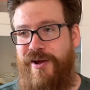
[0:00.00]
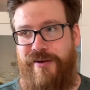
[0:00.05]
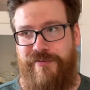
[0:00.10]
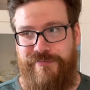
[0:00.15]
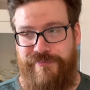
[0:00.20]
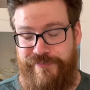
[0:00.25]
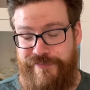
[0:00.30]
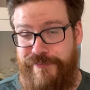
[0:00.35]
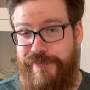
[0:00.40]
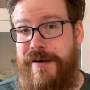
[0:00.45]

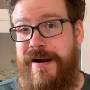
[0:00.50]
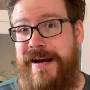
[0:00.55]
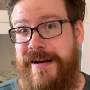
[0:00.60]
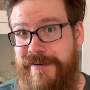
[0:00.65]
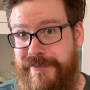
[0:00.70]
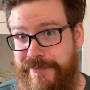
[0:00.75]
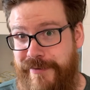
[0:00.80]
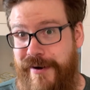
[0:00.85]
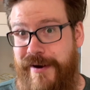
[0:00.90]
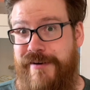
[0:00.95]

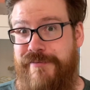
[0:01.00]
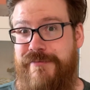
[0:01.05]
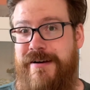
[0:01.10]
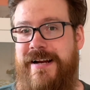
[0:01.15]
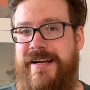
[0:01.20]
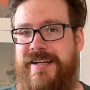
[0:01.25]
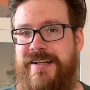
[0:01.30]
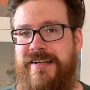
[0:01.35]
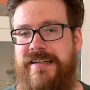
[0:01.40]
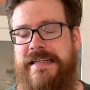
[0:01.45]
very, very
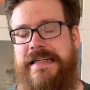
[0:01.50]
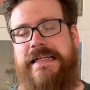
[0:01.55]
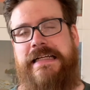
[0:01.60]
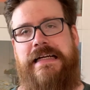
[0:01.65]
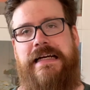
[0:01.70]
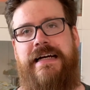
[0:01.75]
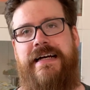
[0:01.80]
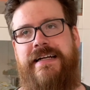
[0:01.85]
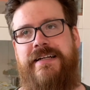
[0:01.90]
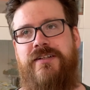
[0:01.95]
regularly,
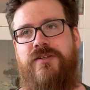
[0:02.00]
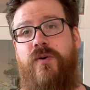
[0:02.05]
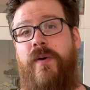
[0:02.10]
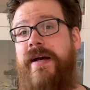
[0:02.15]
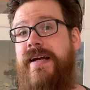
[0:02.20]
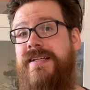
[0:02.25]
and quite